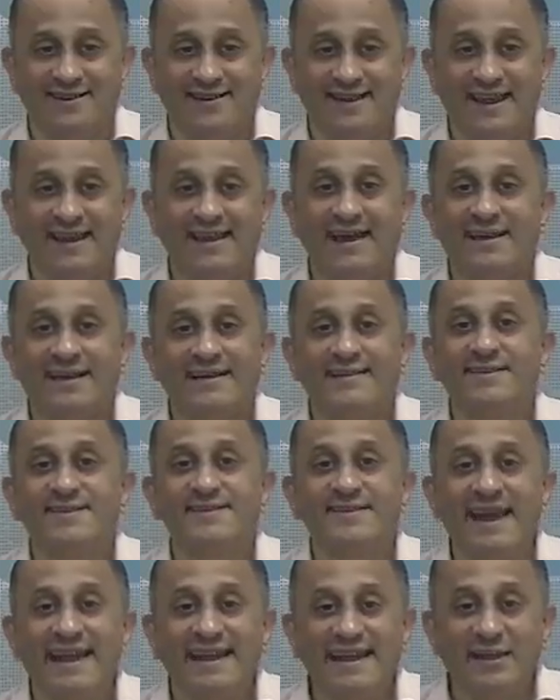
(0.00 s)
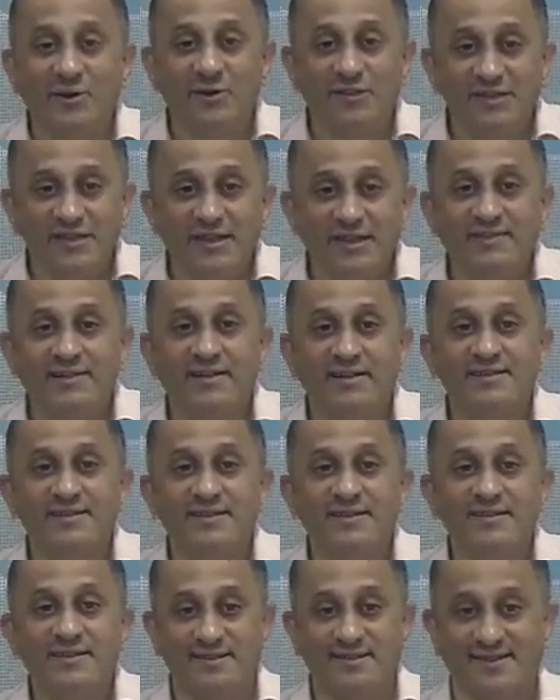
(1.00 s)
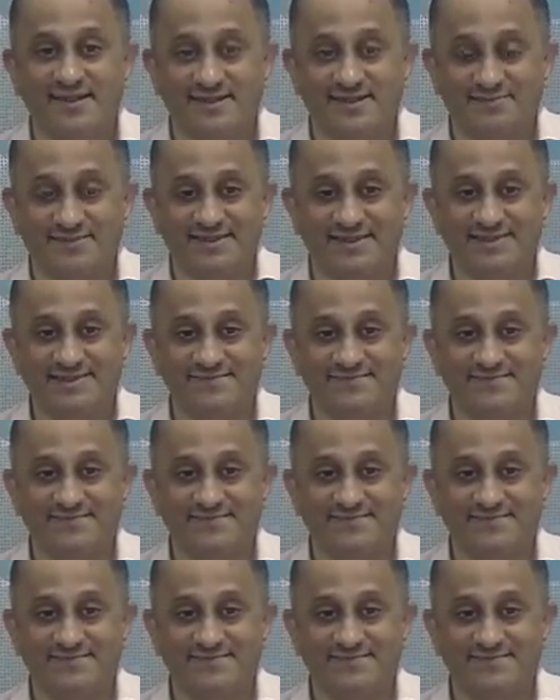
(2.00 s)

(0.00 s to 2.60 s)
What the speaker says: in our understanding on signals and systems.